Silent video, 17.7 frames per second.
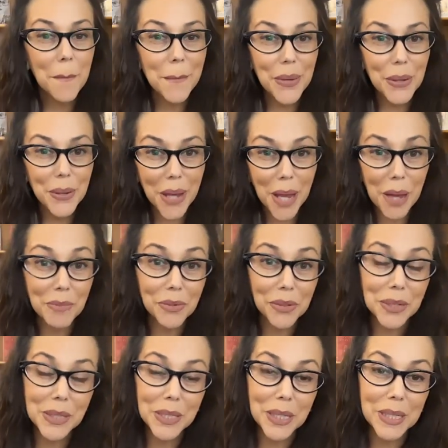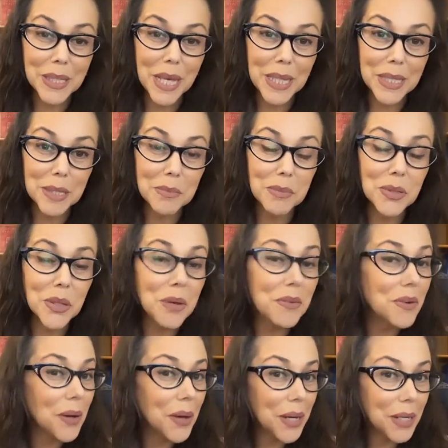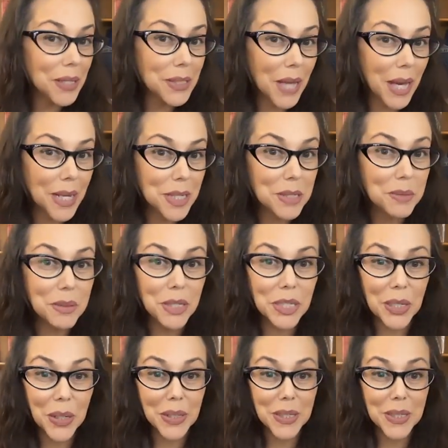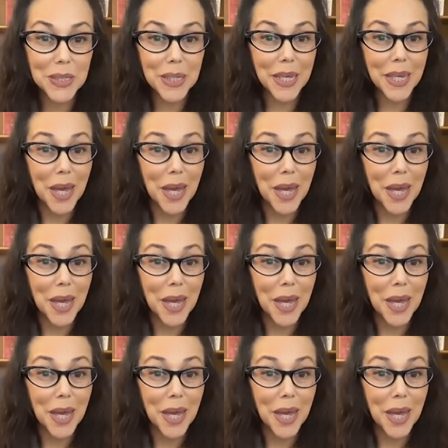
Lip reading: Bootcamp for Success. I'm so very excited to be sharing this